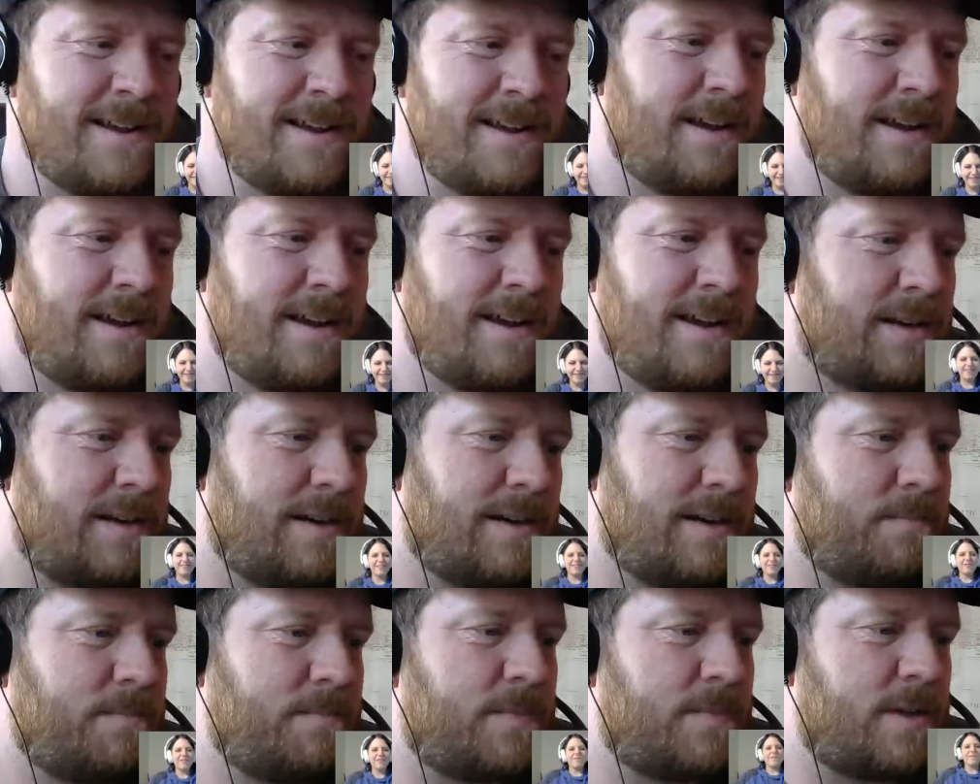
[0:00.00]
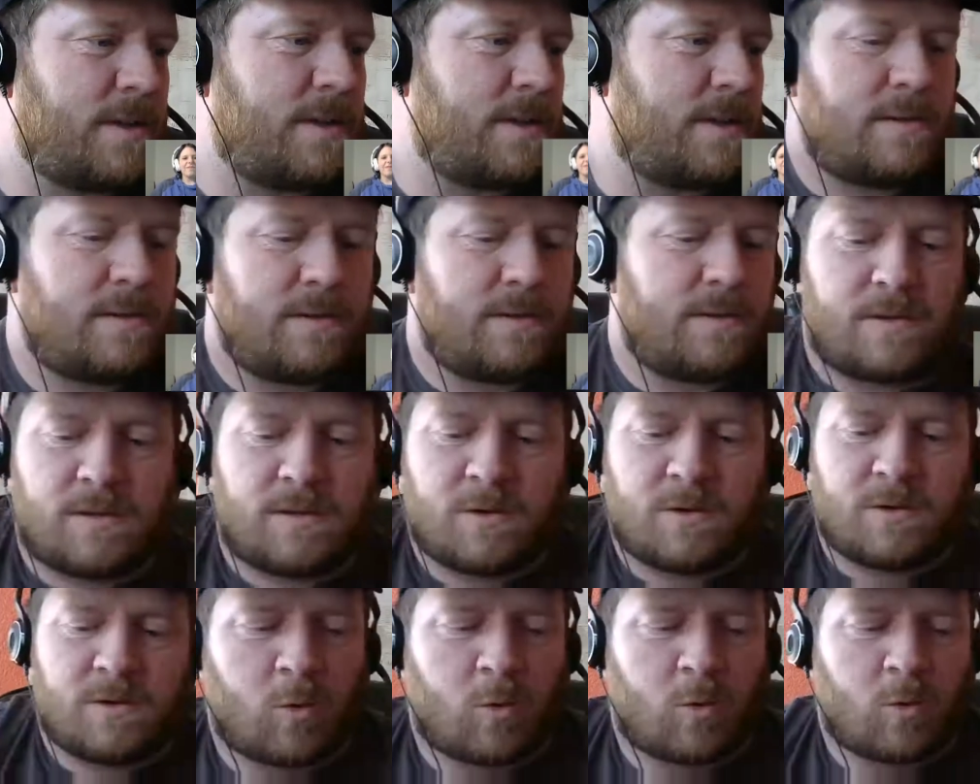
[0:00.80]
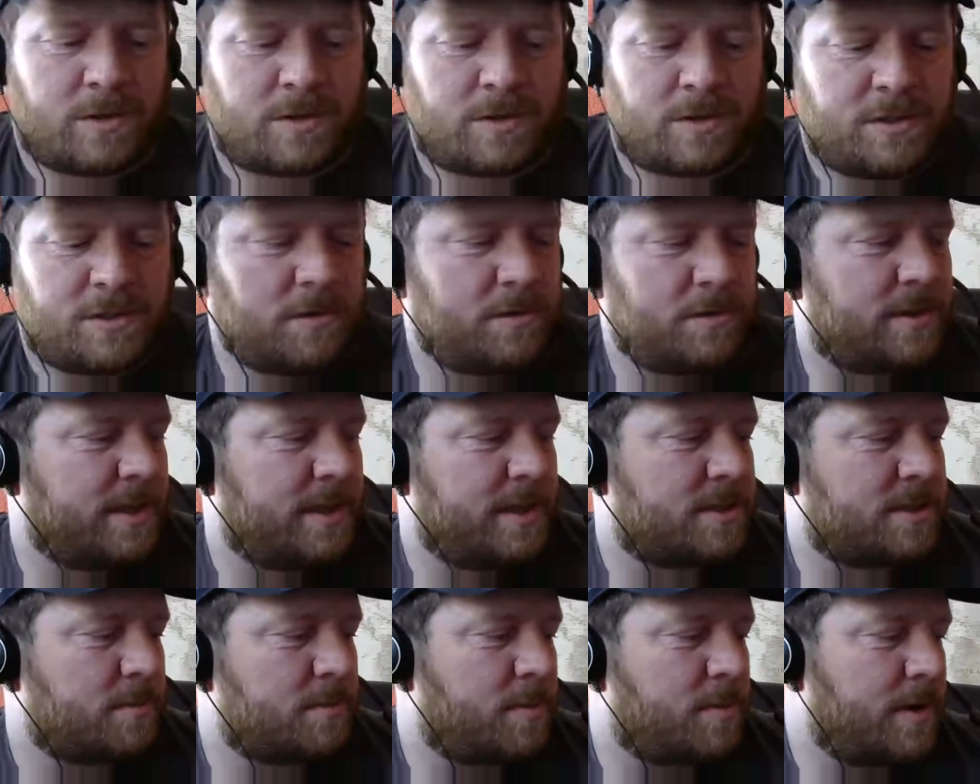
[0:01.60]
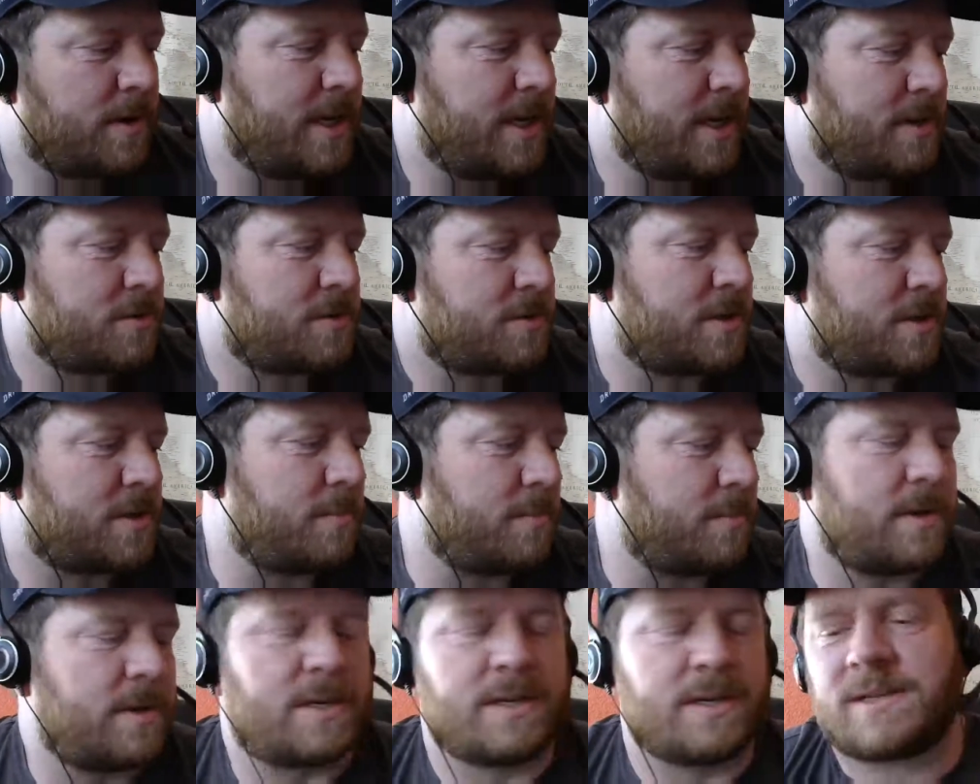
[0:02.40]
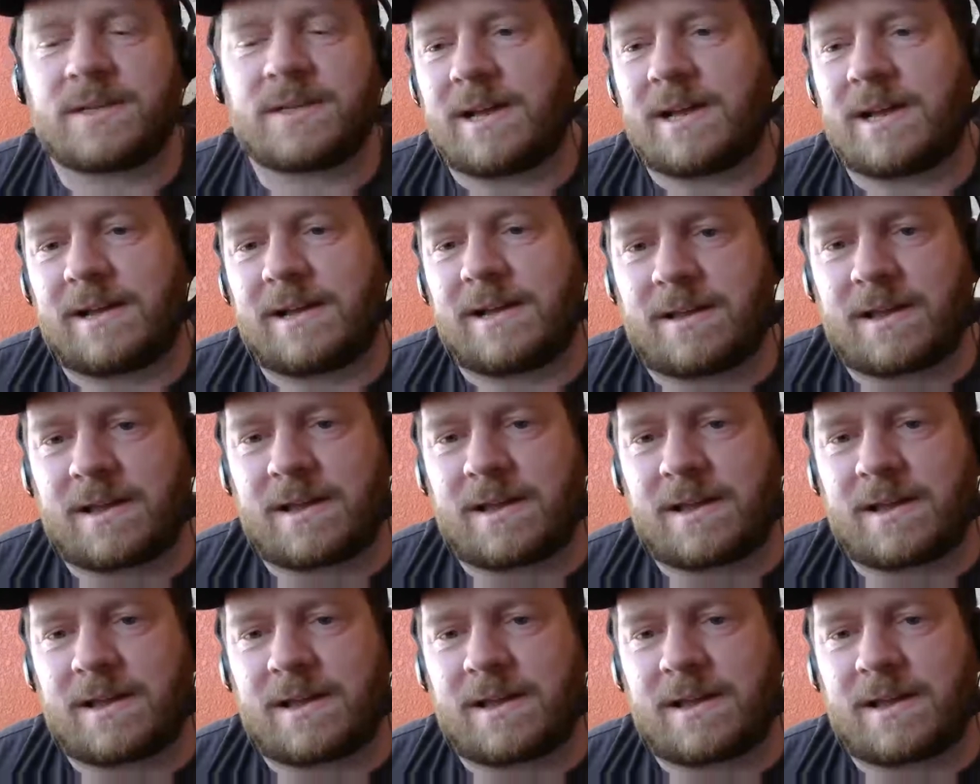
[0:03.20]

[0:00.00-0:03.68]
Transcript: The World War II things are pretty interesting because I